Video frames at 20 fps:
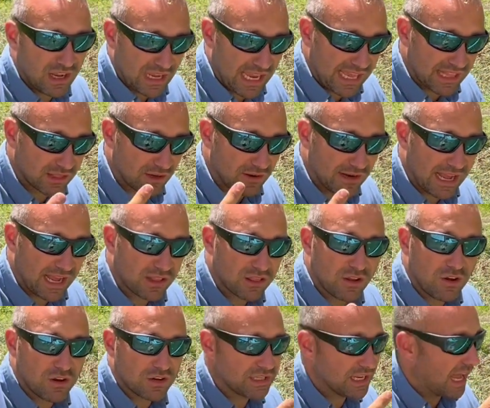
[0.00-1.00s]
and learn how
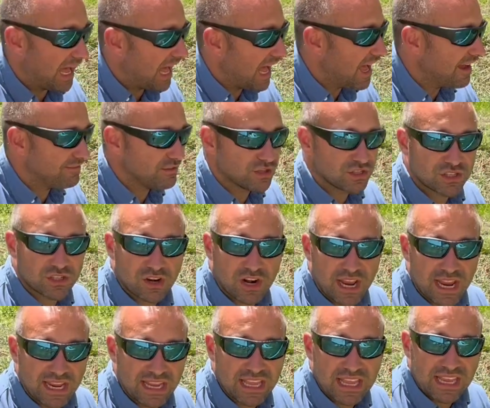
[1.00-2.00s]
long to have your
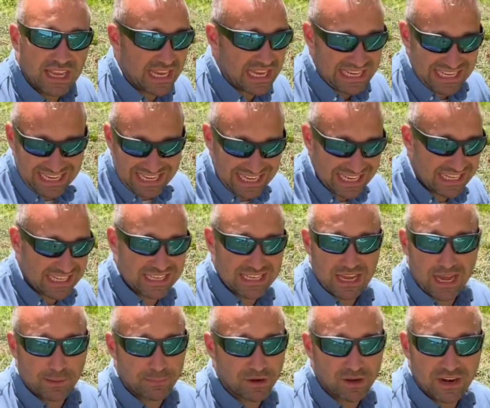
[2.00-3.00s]
string in any
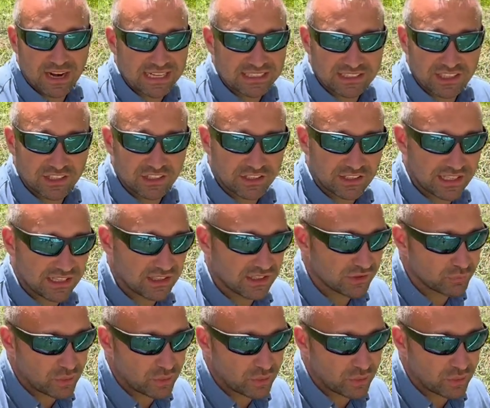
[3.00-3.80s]
type of grass that you're in,